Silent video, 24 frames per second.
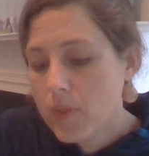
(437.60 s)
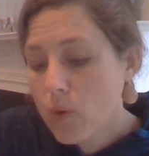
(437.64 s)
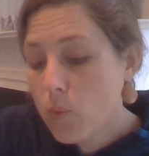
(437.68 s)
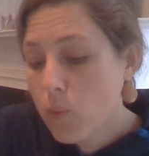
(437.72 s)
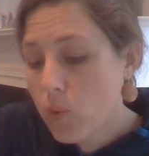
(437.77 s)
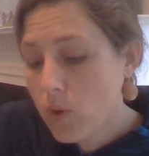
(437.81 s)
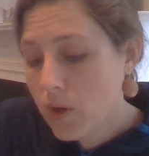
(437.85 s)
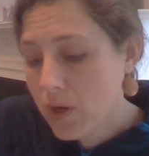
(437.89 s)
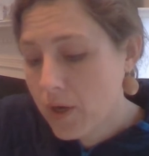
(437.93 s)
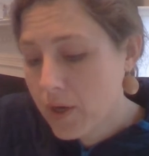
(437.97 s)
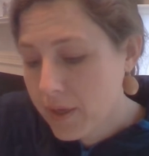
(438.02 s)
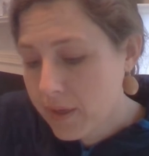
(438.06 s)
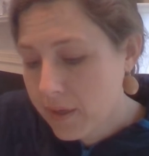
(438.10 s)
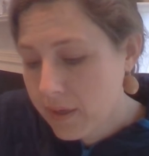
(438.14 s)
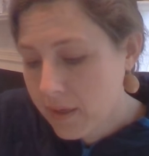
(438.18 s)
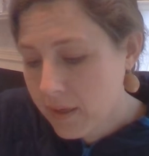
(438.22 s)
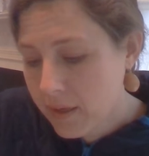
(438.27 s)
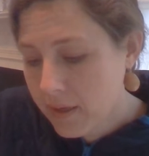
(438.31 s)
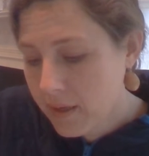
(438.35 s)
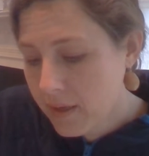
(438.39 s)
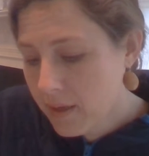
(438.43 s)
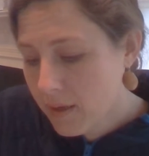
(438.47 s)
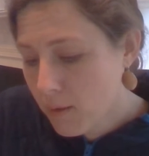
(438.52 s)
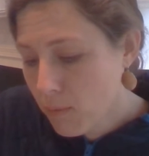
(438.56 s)
the wood
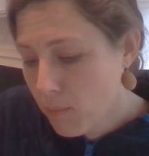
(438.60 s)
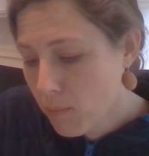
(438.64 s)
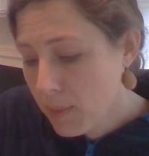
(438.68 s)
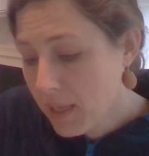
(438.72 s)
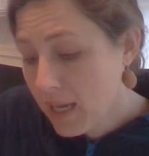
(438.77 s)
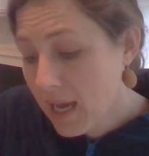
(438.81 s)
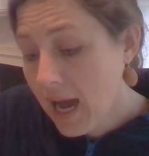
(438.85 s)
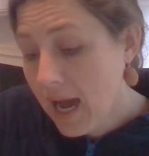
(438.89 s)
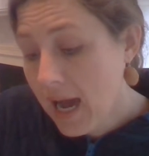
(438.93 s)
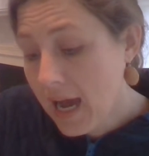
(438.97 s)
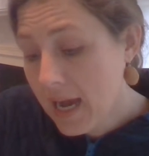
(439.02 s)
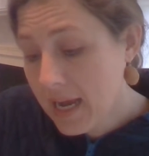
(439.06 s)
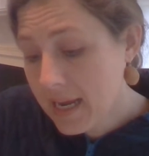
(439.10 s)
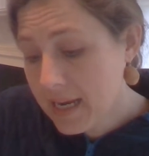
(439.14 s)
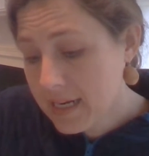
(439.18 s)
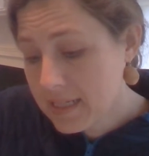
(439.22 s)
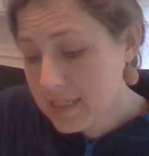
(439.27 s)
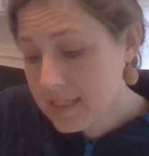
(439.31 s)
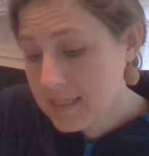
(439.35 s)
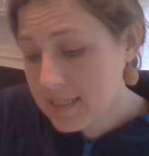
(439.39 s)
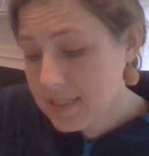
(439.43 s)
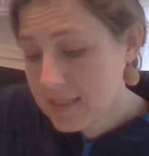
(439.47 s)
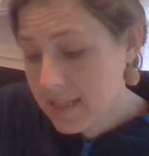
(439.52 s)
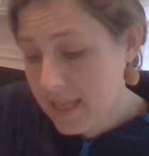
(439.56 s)

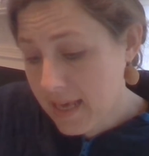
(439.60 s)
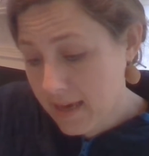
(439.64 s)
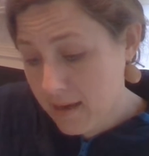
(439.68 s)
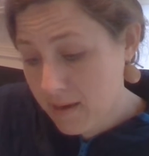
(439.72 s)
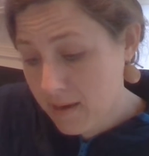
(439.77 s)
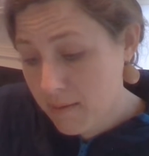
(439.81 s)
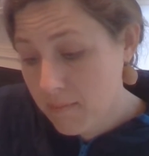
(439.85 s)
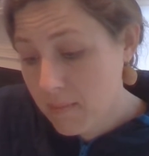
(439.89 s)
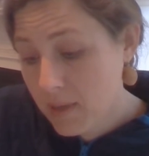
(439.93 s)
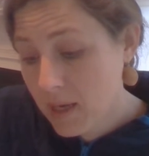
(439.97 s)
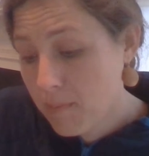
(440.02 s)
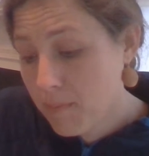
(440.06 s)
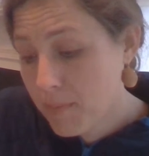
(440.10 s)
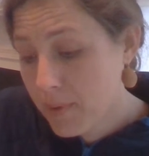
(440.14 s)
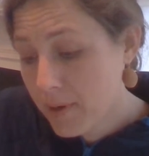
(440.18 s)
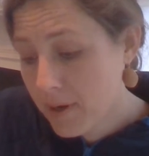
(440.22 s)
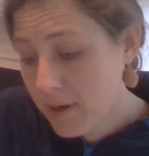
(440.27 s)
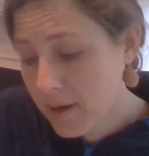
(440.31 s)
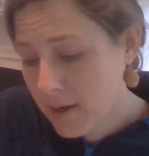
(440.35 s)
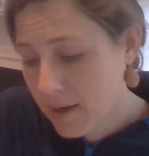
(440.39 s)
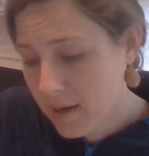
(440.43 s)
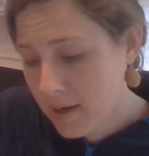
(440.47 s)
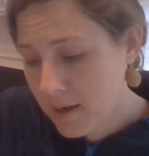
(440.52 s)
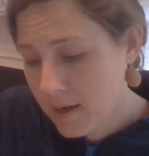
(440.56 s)
behind them, a
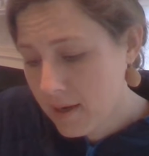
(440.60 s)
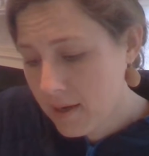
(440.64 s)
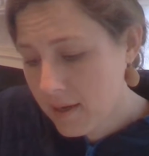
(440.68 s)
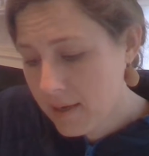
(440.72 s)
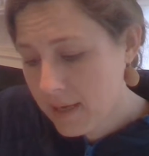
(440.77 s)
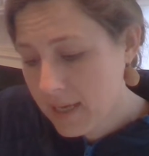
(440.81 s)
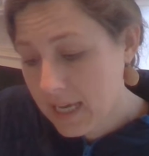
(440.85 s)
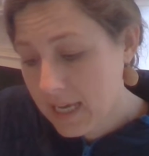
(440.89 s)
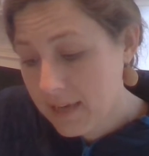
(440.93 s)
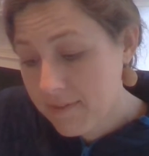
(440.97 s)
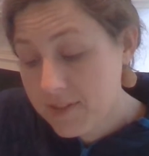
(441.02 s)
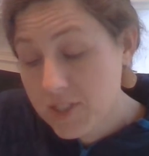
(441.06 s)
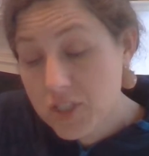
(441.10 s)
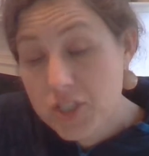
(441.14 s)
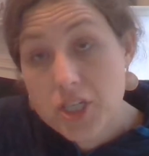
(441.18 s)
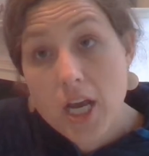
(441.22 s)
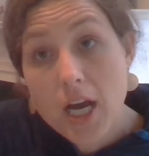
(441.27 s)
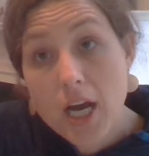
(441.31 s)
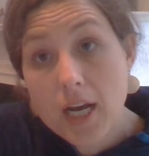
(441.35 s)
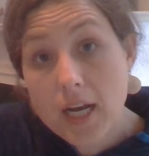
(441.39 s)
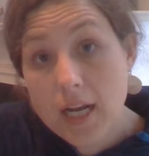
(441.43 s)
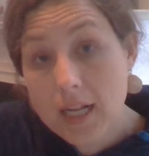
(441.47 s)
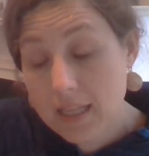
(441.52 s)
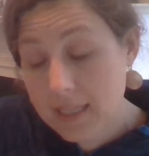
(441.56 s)
bird gave a
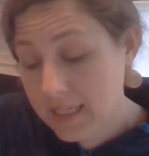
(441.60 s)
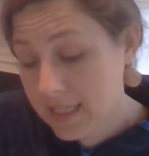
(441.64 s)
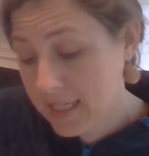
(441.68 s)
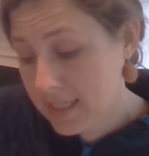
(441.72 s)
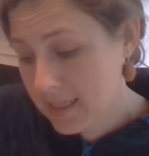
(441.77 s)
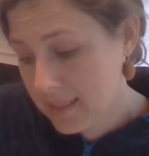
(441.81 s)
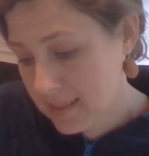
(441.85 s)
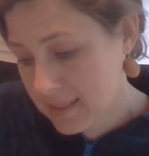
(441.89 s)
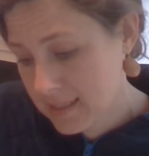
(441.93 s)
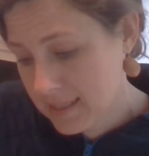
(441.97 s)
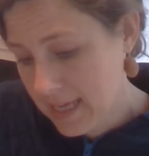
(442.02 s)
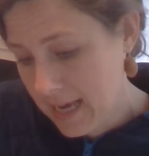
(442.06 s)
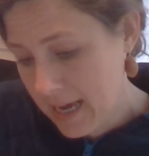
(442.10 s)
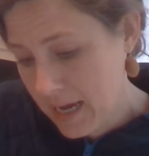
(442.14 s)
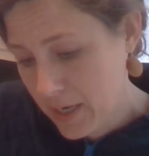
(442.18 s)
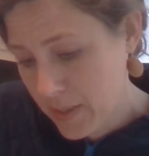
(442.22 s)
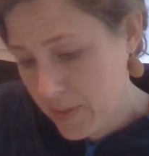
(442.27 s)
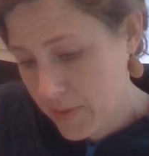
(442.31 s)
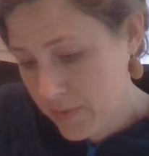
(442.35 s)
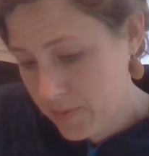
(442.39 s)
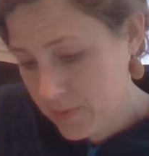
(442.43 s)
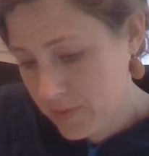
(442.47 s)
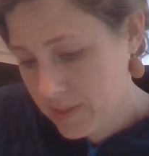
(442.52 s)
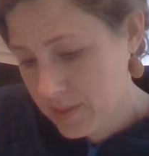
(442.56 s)
chuckling
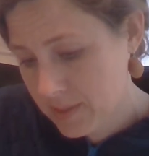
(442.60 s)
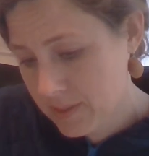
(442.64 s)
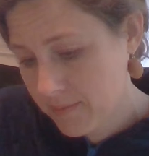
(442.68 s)
sound.